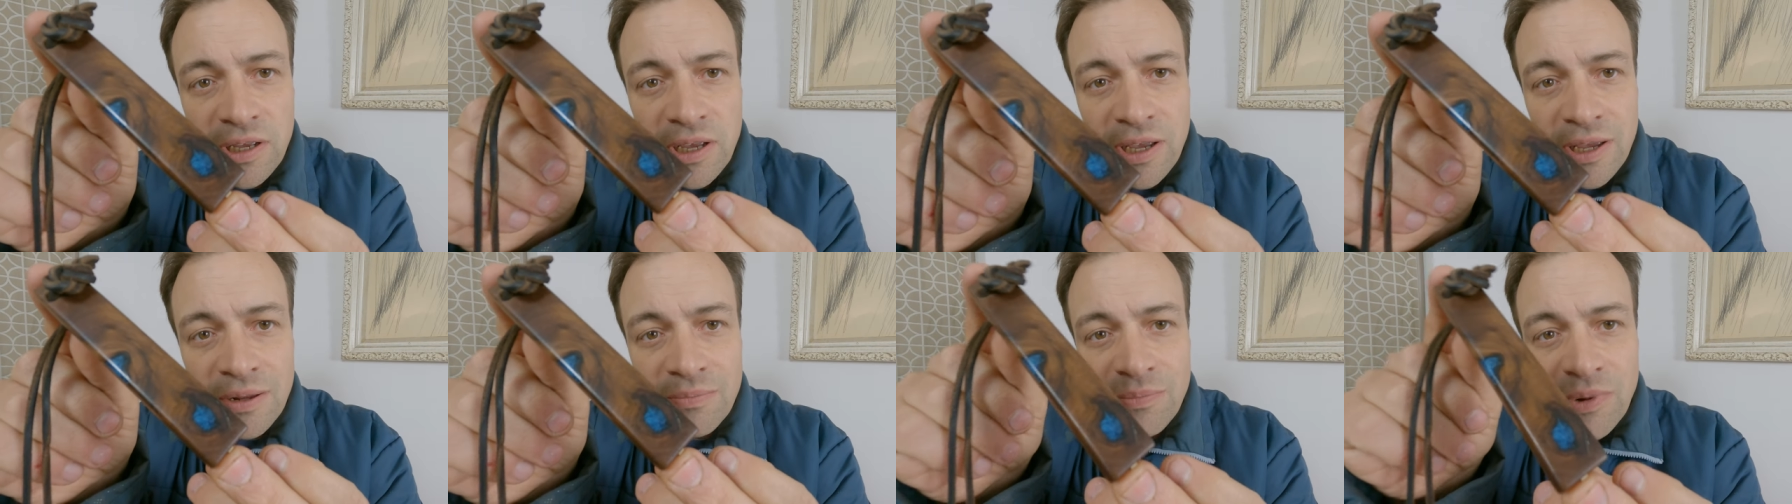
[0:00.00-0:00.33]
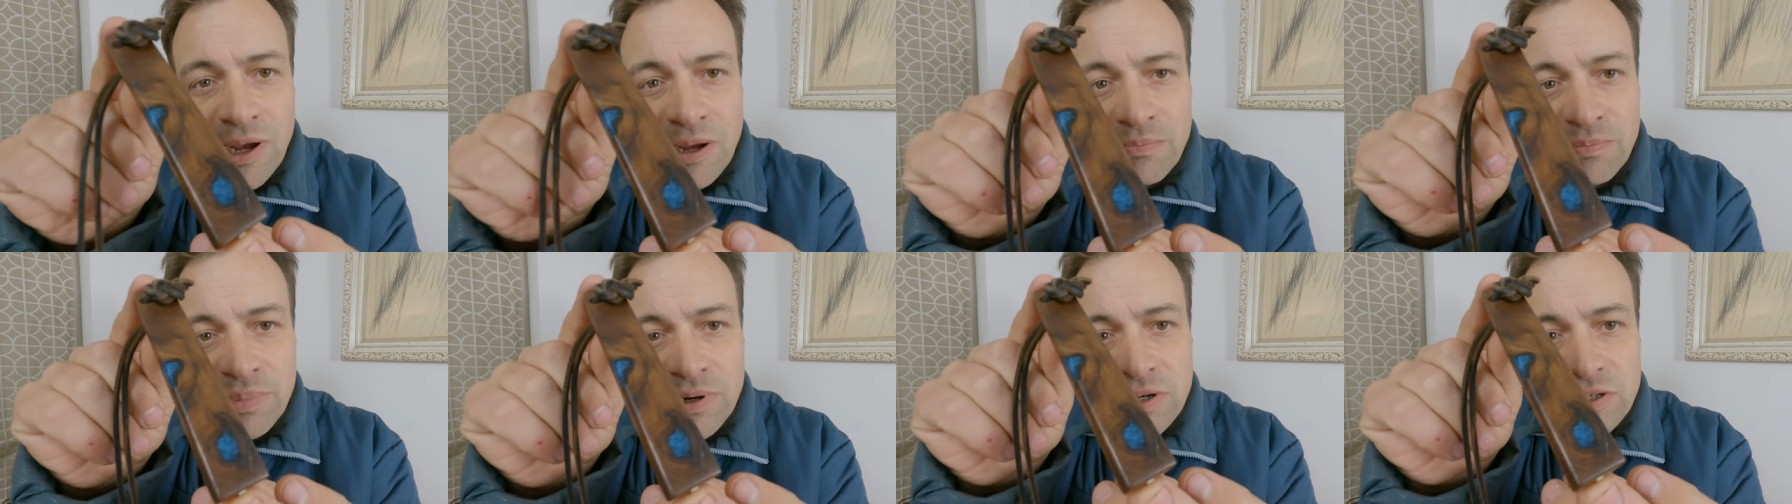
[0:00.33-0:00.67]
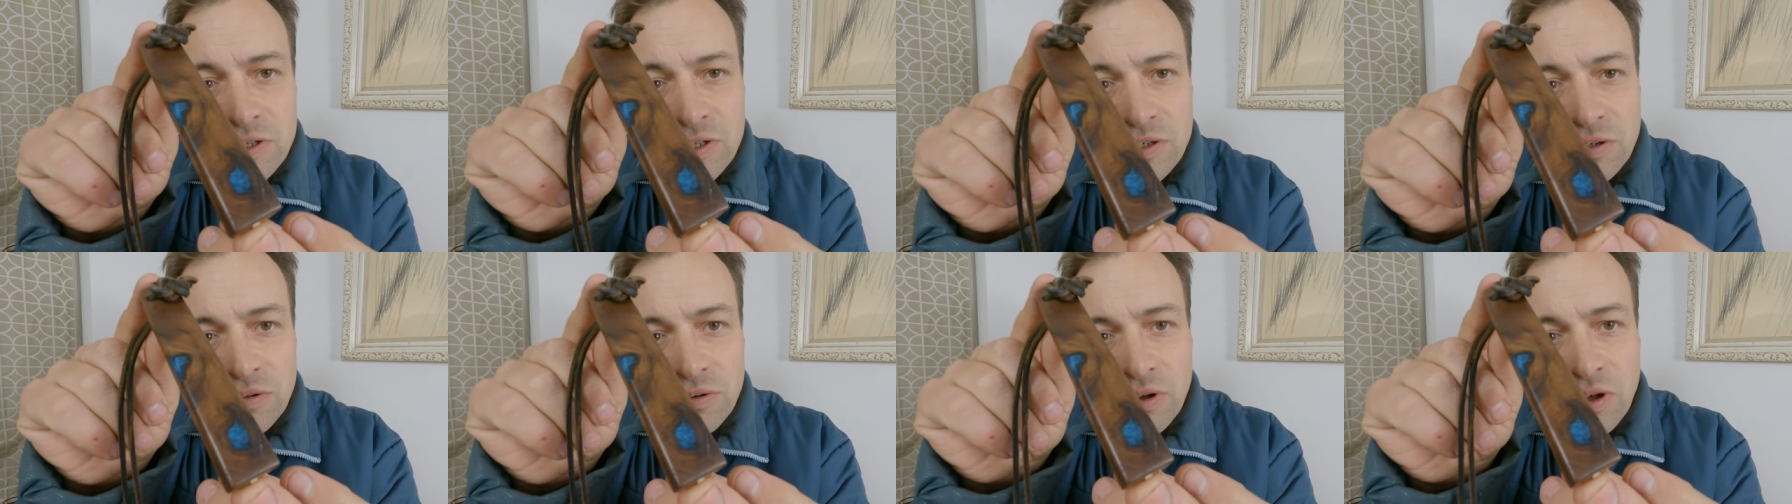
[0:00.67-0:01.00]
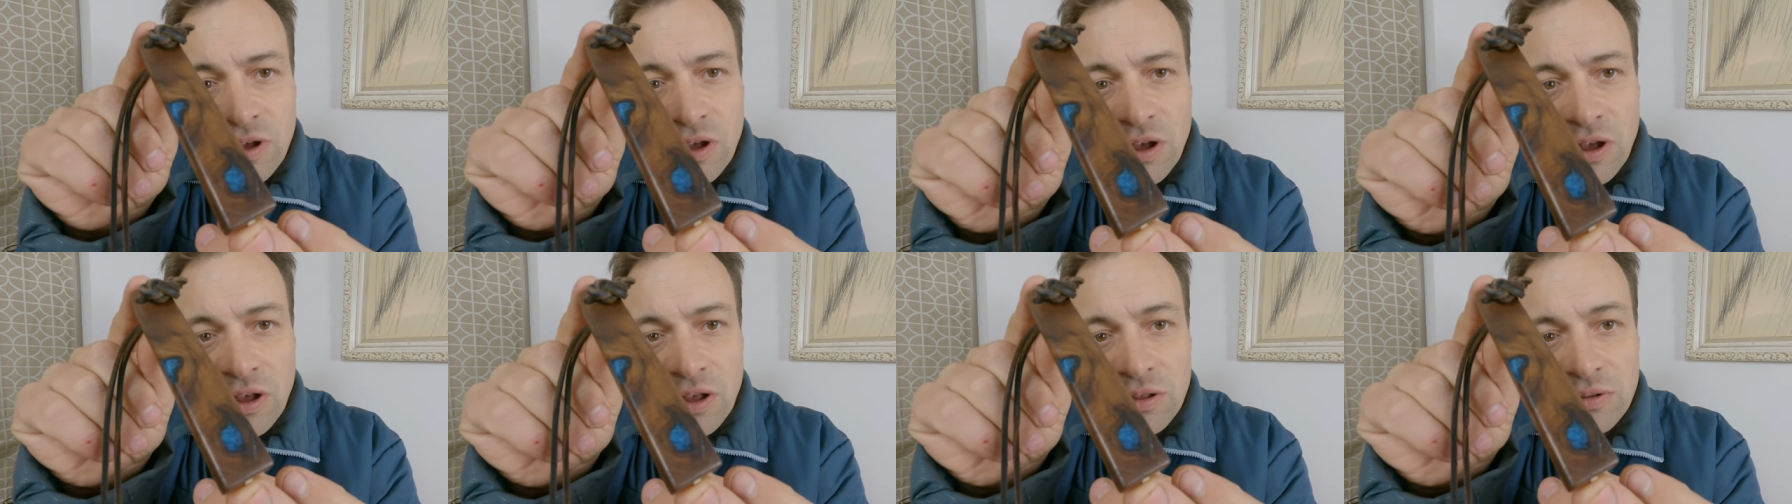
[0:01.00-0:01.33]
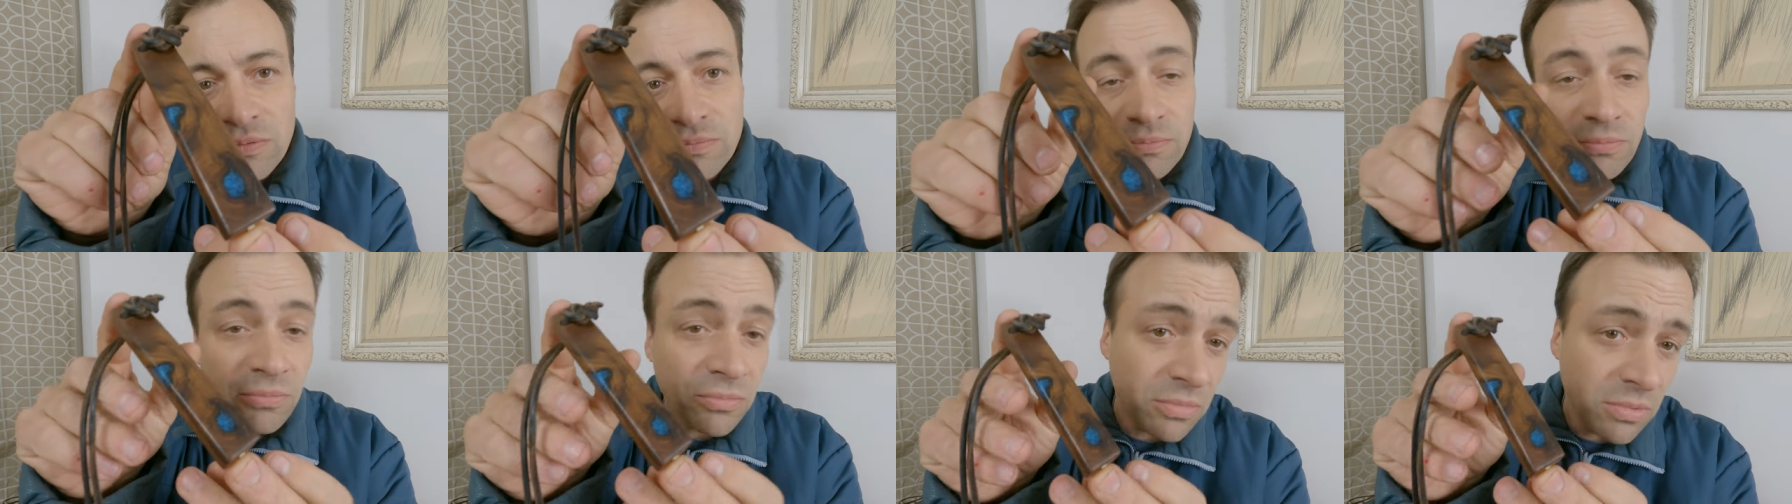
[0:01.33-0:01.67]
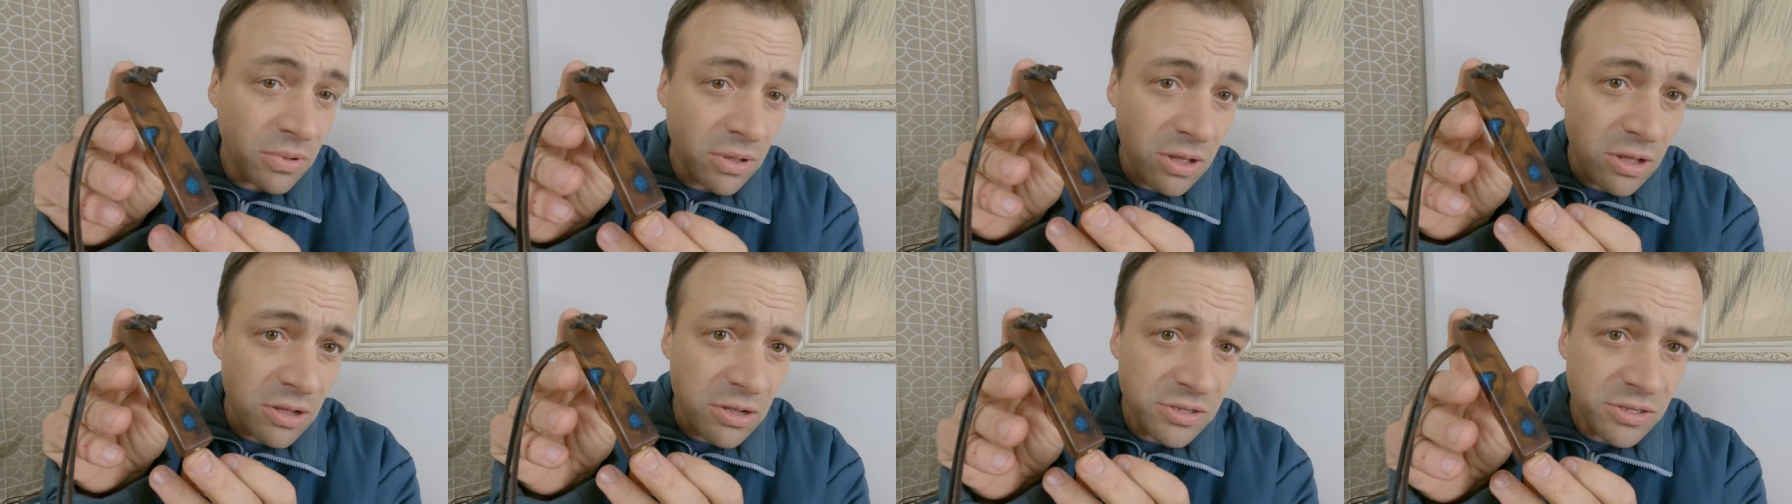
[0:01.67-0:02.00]
at my personal call.
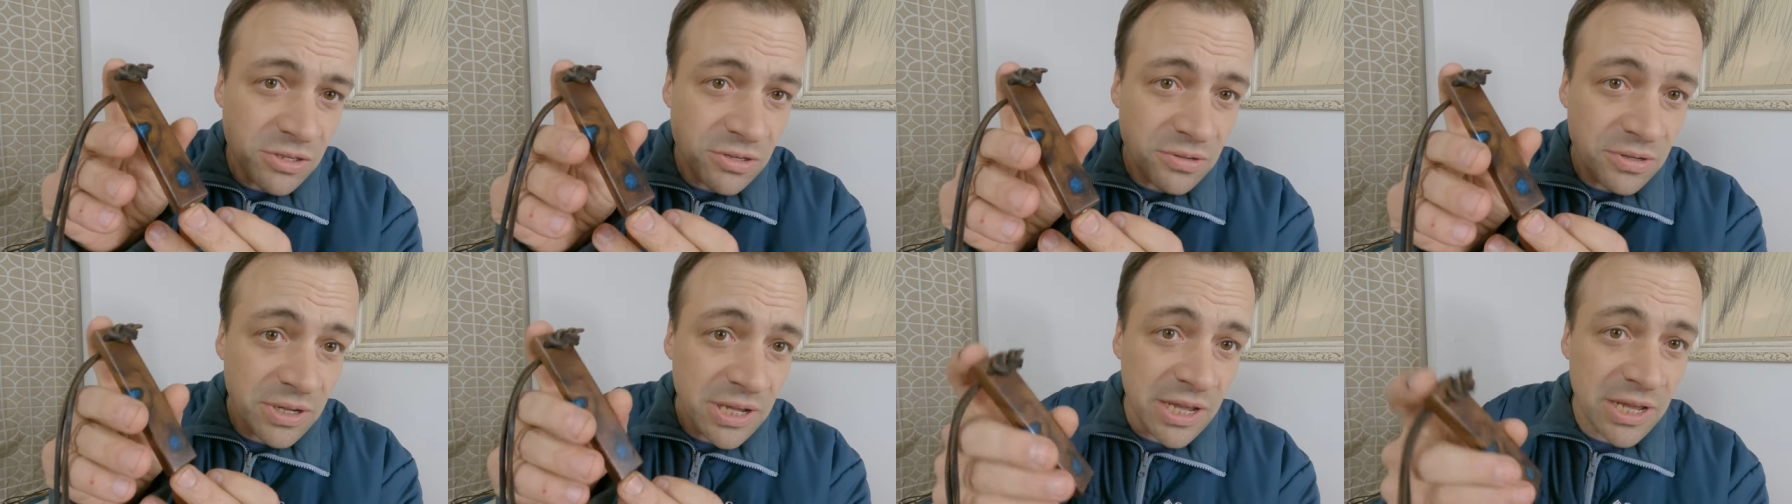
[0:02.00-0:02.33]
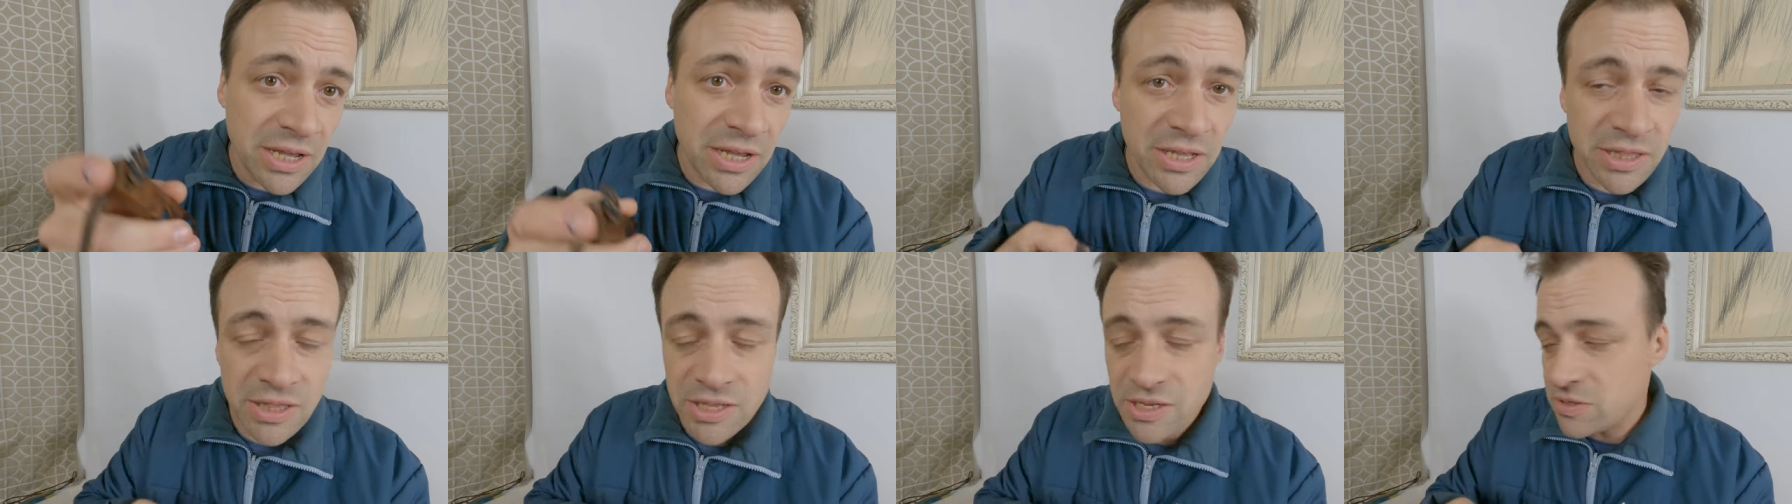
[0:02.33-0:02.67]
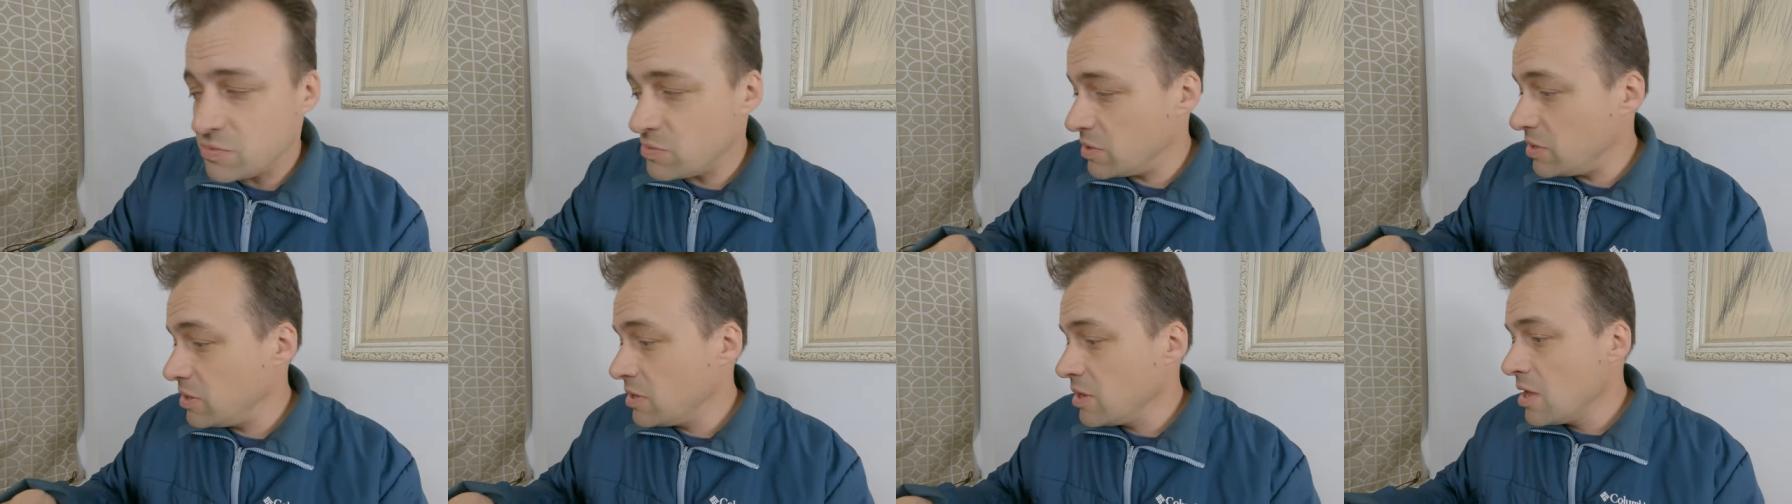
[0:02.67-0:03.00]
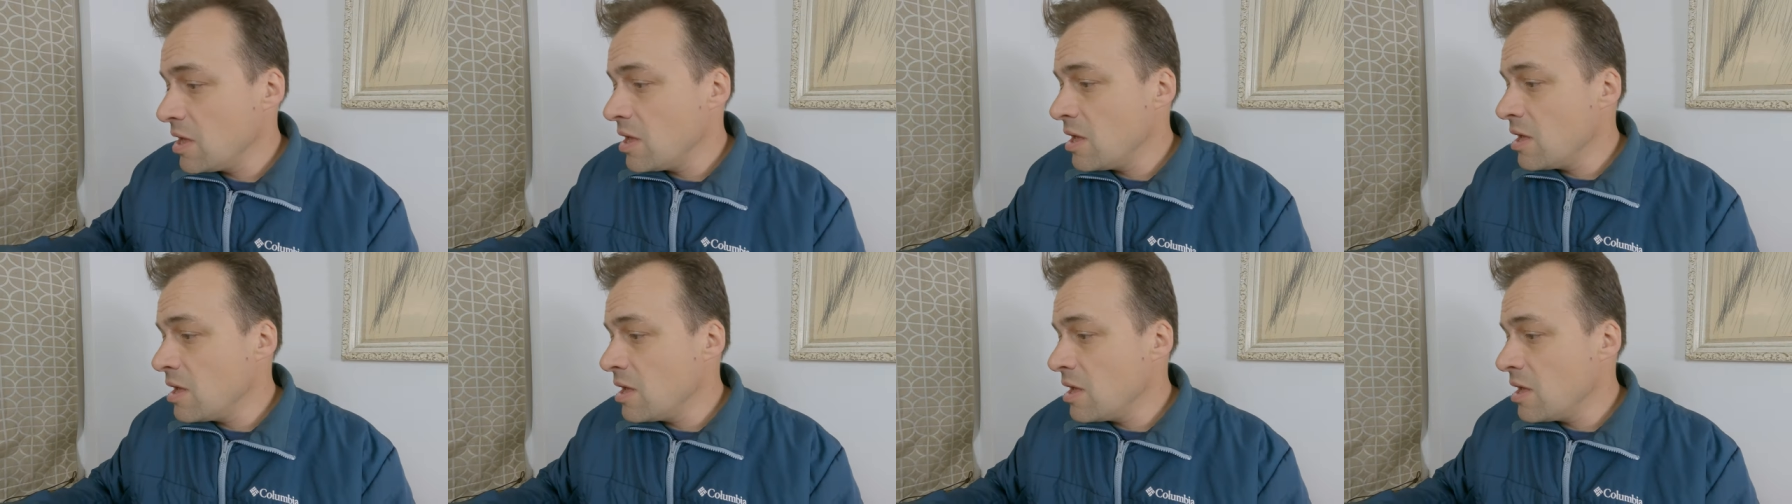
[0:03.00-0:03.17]
Also can't get this one.